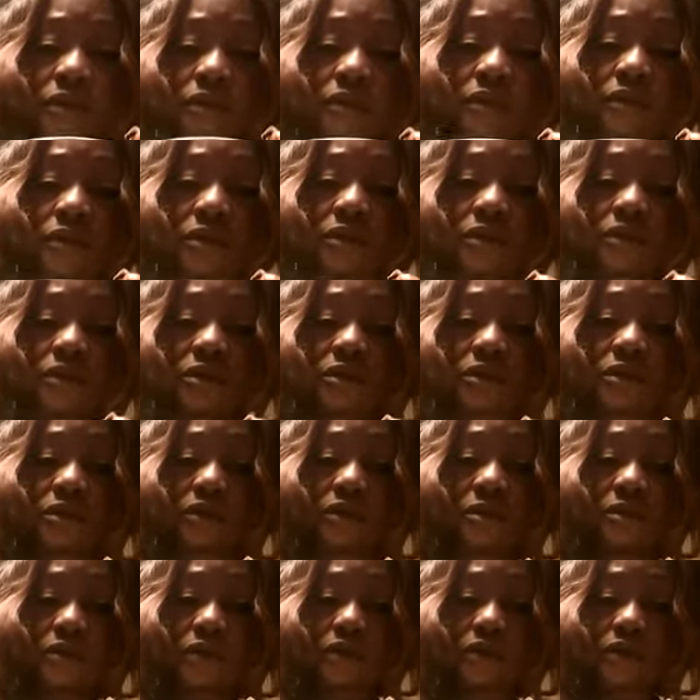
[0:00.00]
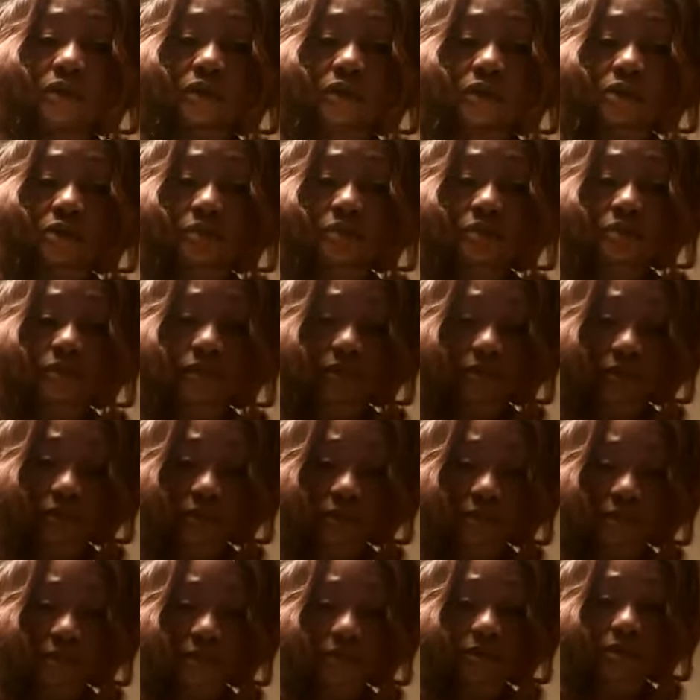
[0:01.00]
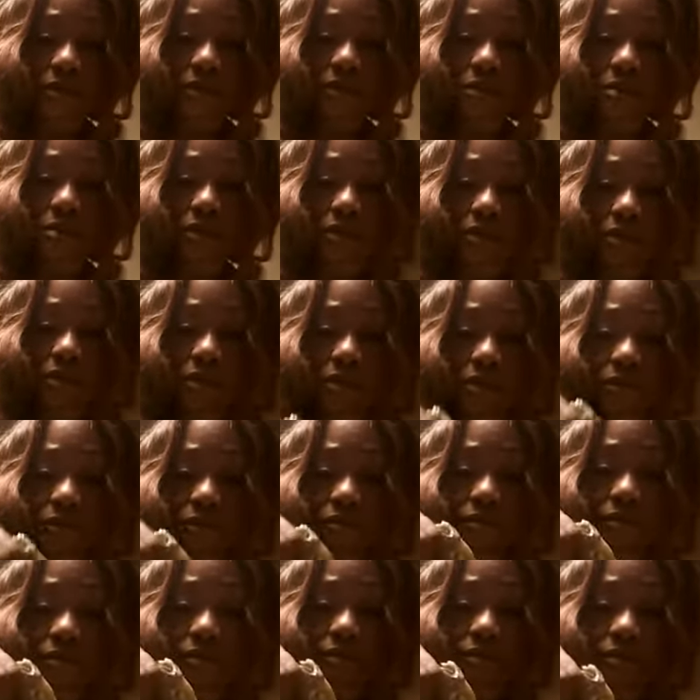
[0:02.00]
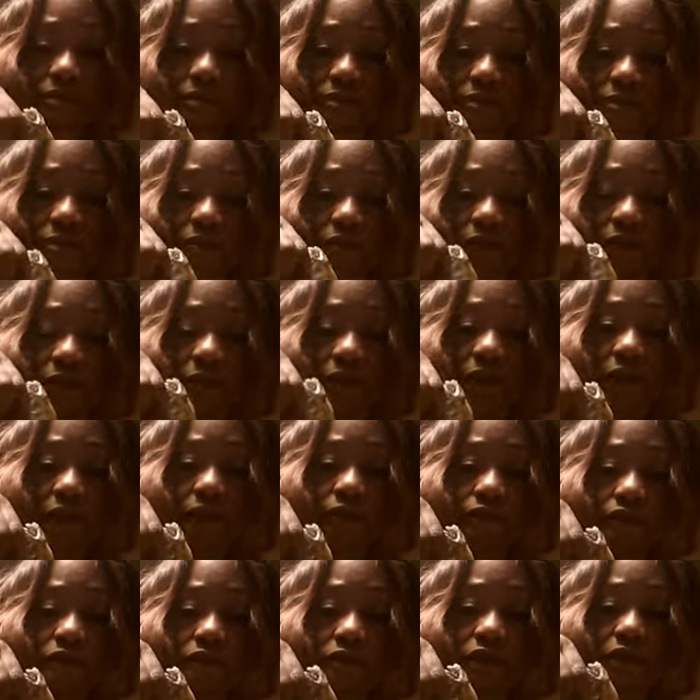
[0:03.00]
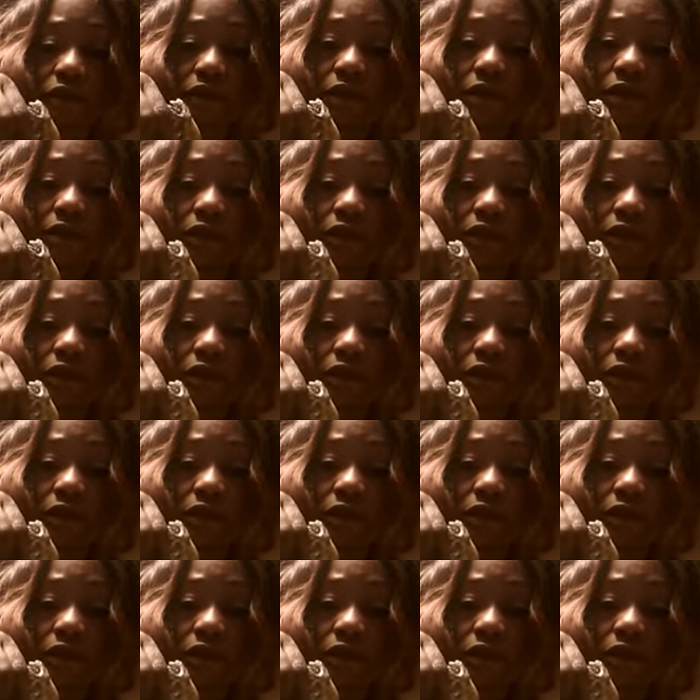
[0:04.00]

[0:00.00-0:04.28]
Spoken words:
And this is gonna be awesome. So this is what we have today.